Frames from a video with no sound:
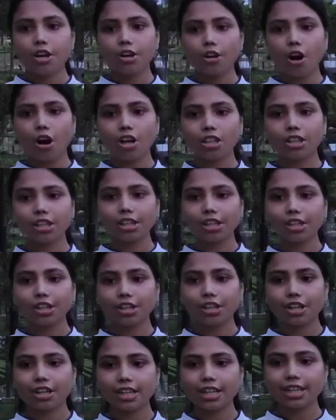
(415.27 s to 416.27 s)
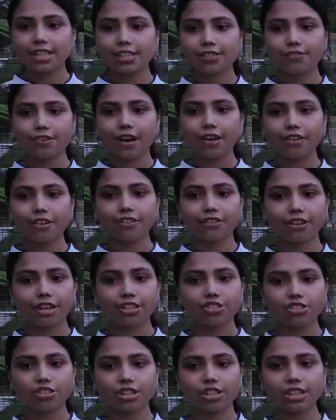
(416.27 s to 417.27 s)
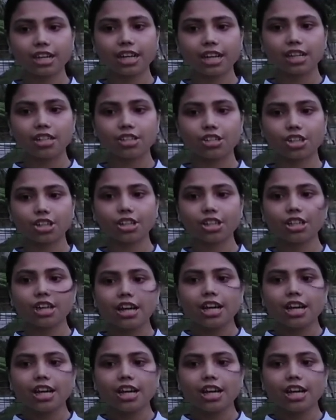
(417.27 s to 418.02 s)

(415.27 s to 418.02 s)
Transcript: North Indian is very rich in culture,